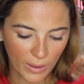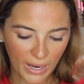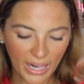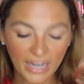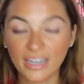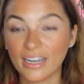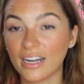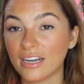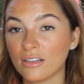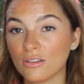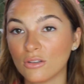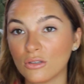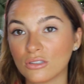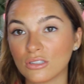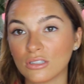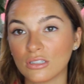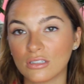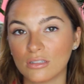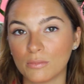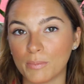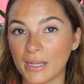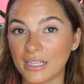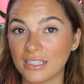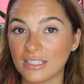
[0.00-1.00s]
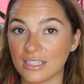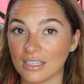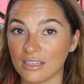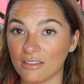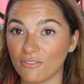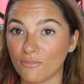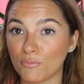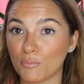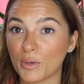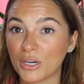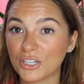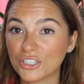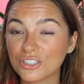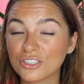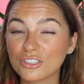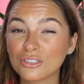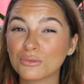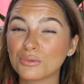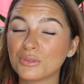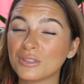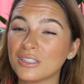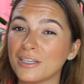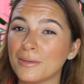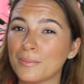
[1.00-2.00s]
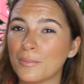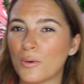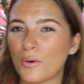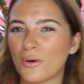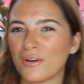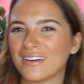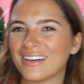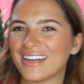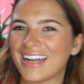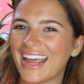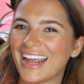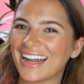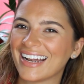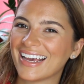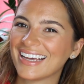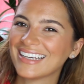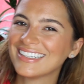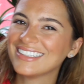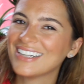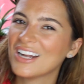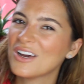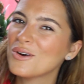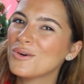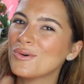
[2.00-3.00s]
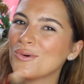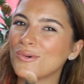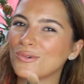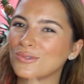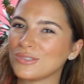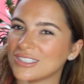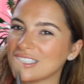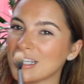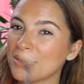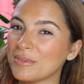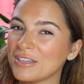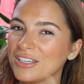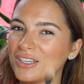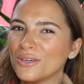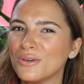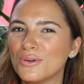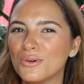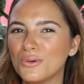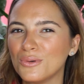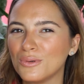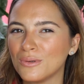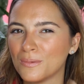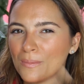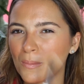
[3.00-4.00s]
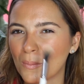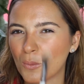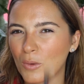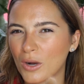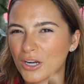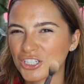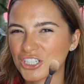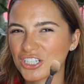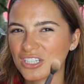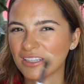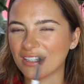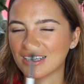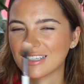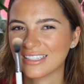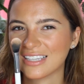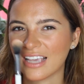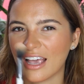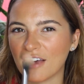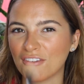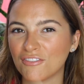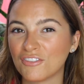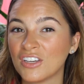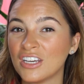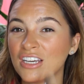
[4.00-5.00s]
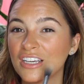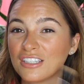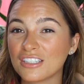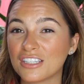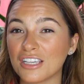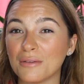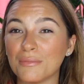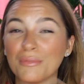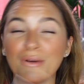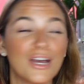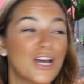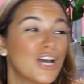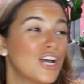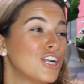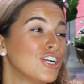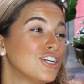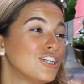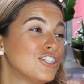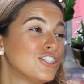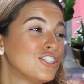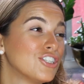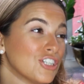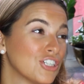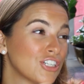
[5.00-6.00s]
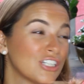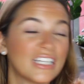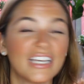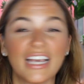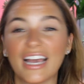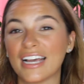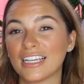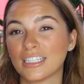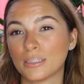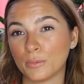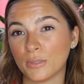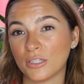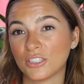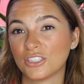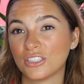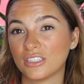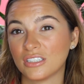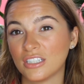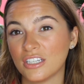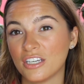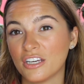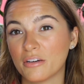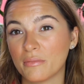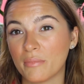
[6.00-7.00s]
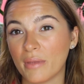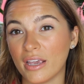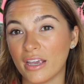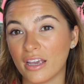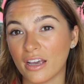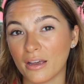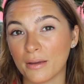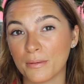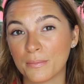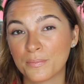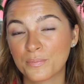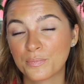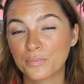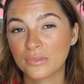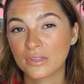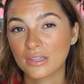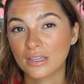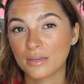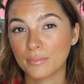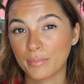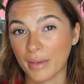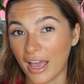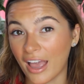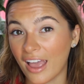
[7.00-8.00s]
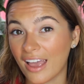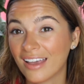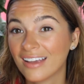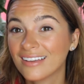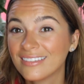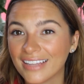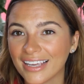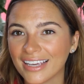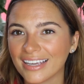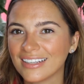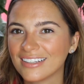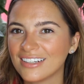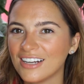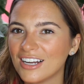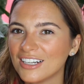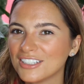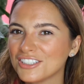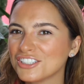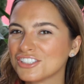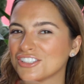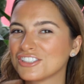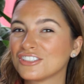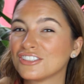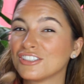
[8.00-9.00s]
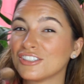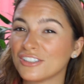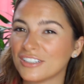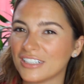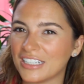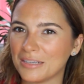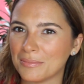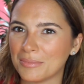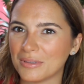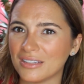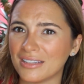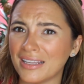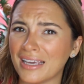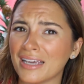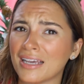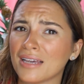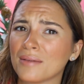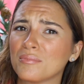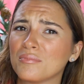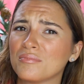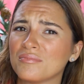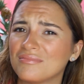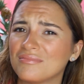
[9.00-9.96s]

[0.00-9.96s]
And none of those are expensive. Brushes are really important, and I know some of you watching this have some dirty ass brushes in your makeup bag. Like, not just dirty, but like